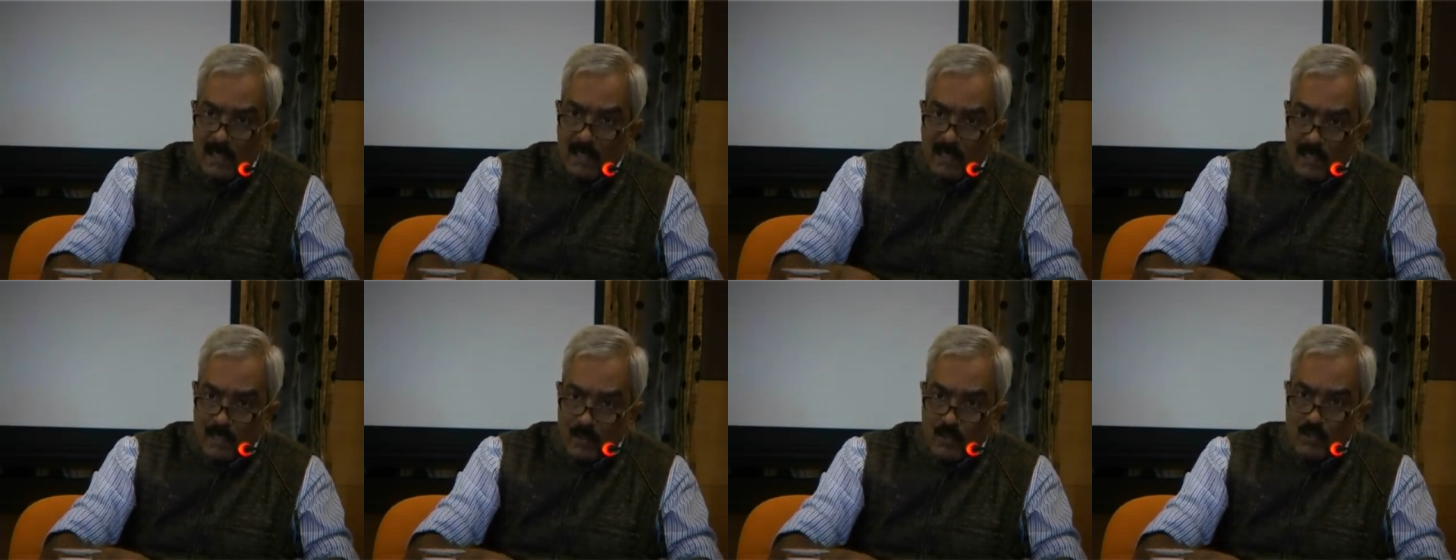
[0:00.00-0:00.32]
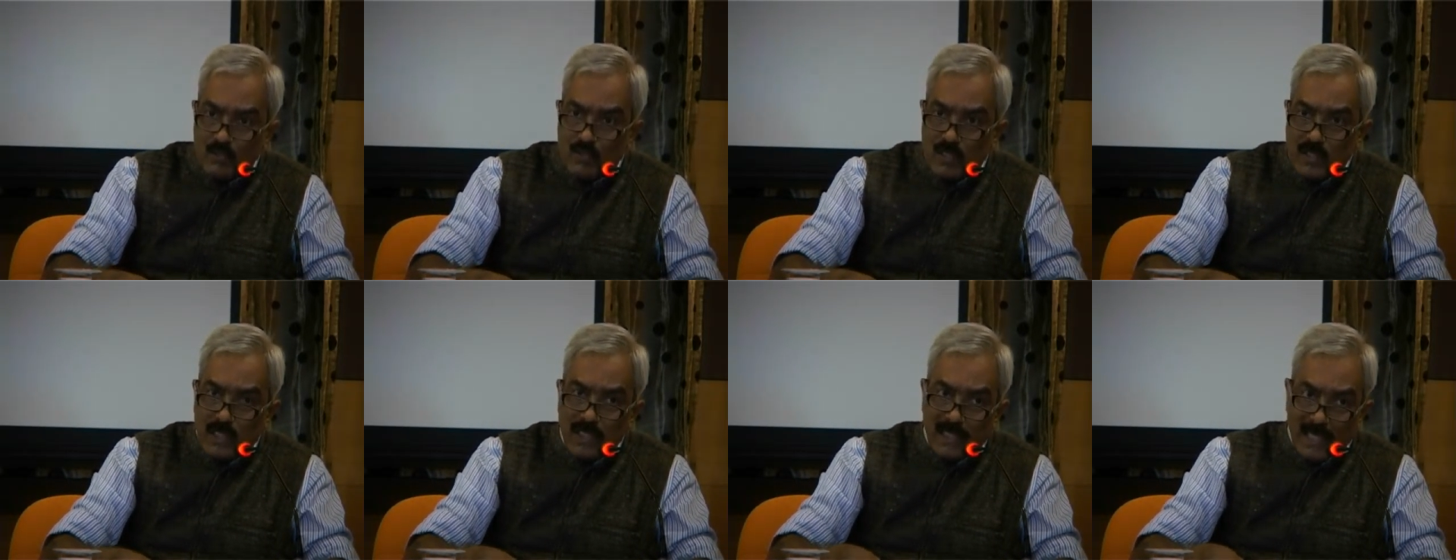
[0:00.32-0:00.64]

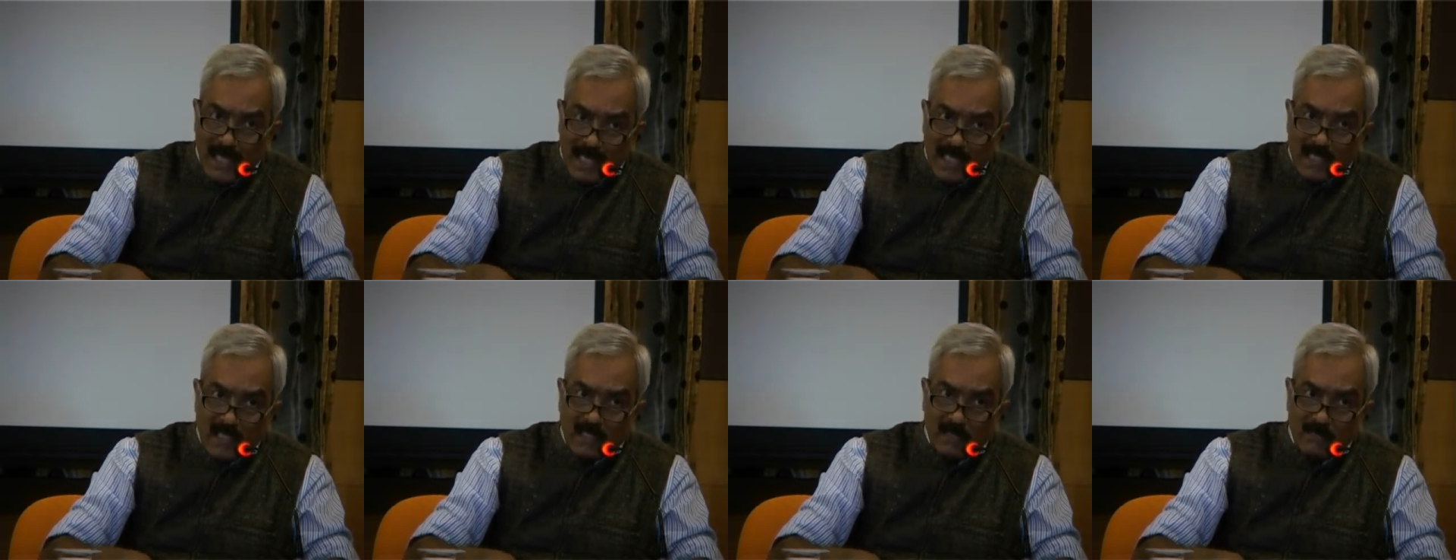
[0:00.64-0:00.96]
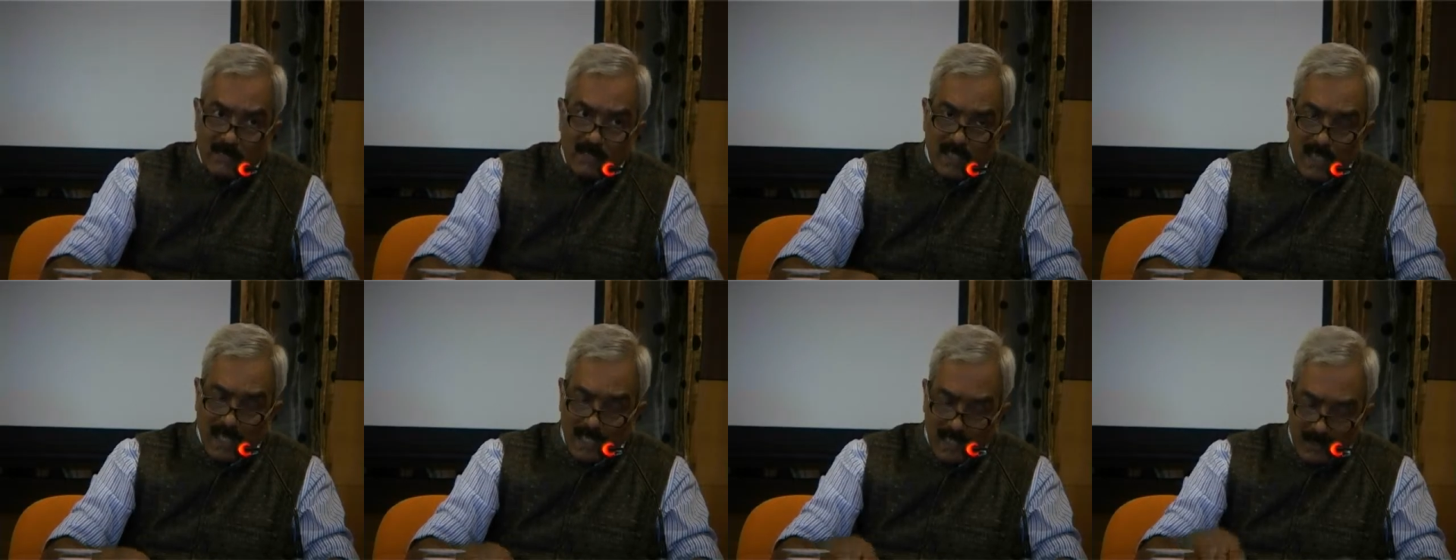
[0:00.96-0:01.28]
hugely
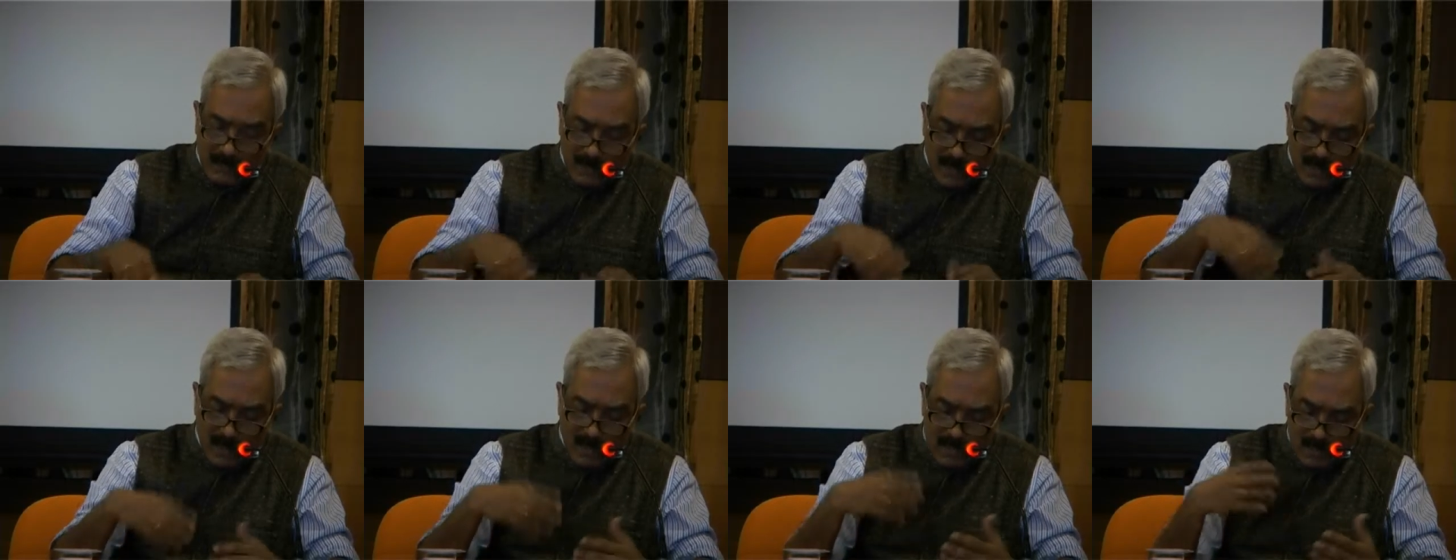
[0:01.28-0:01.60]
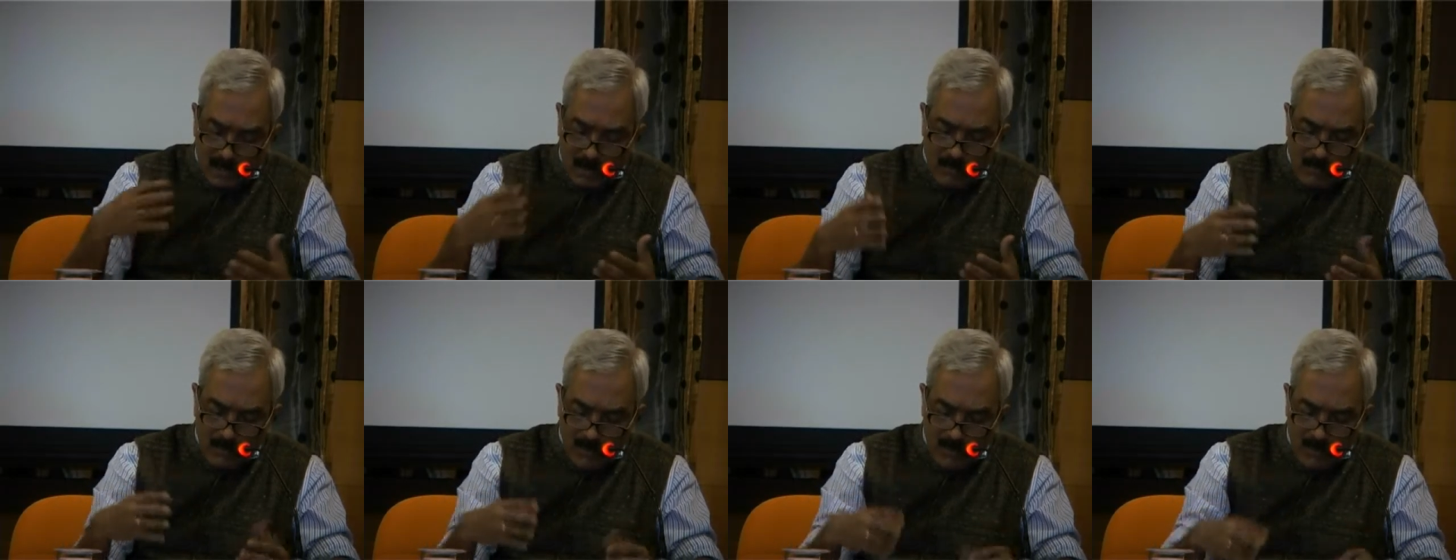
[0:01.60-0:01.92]
negative side,
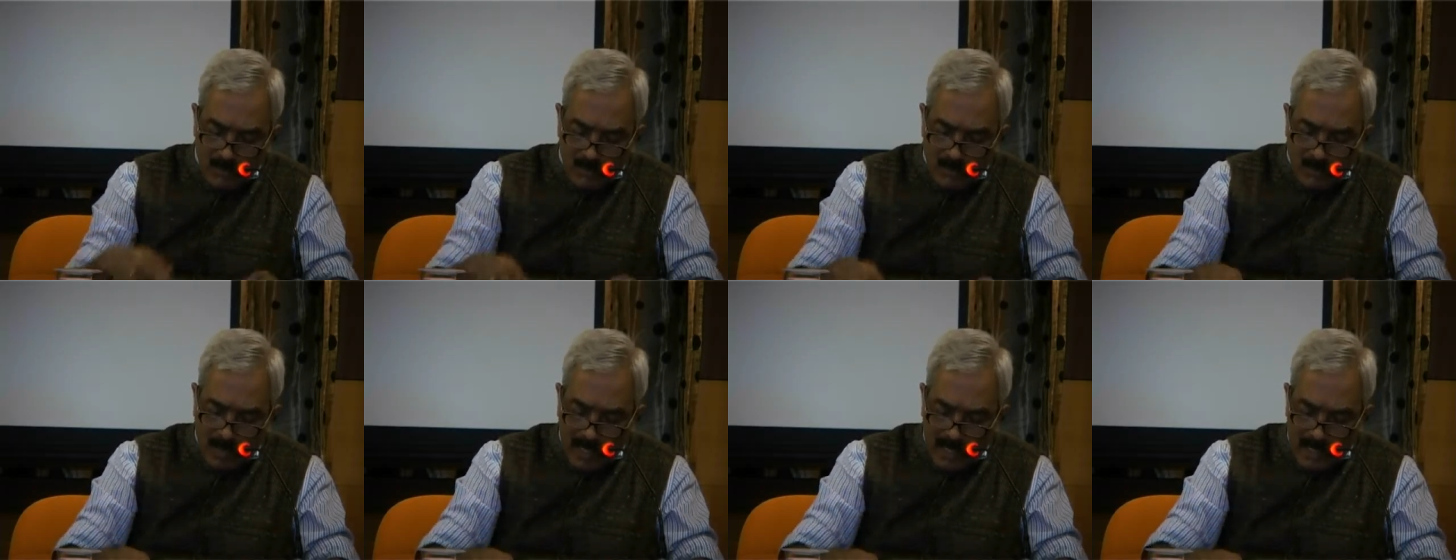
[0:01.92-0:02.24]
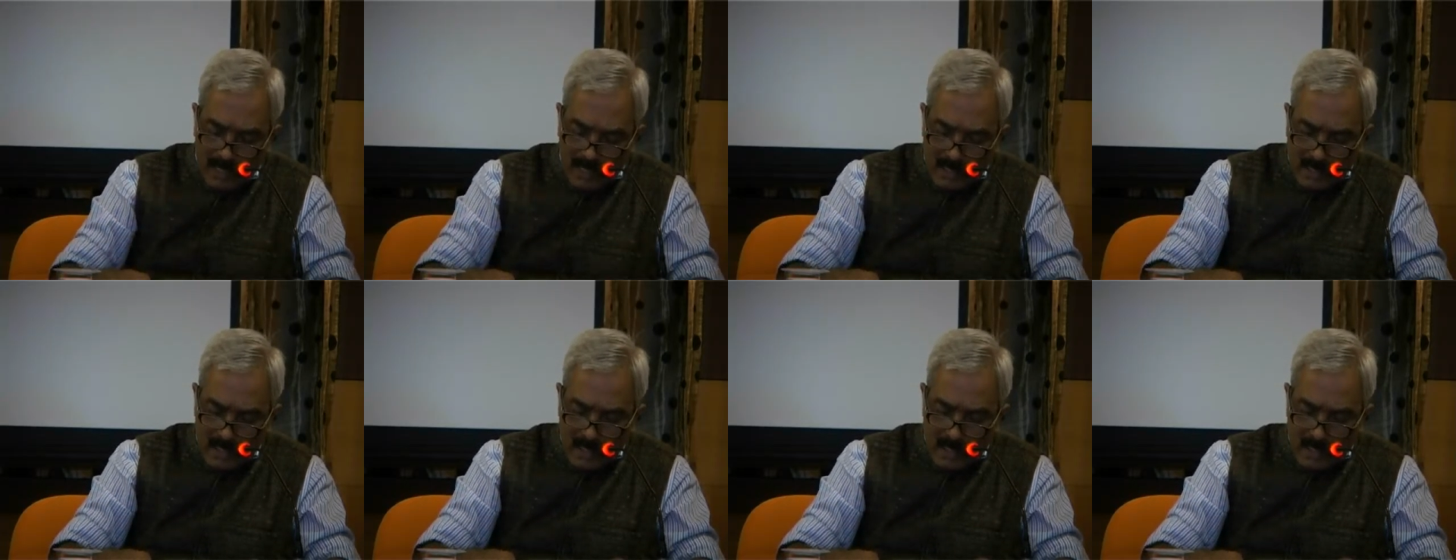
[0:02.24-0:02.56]
because often you
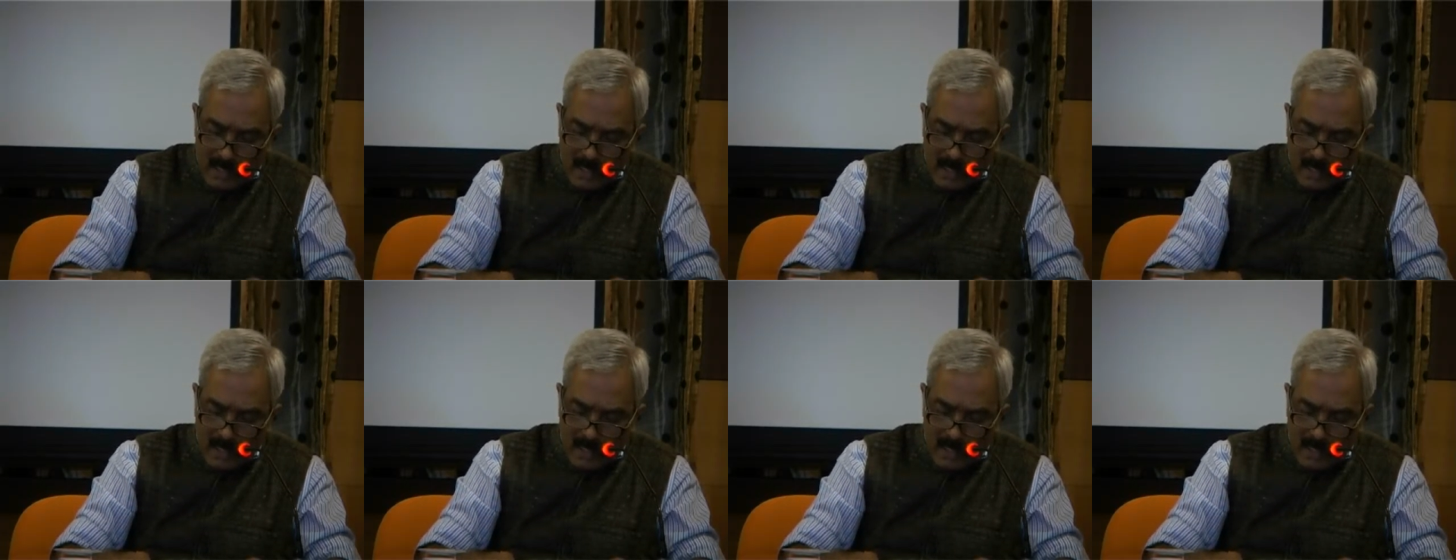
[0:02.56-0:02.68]
find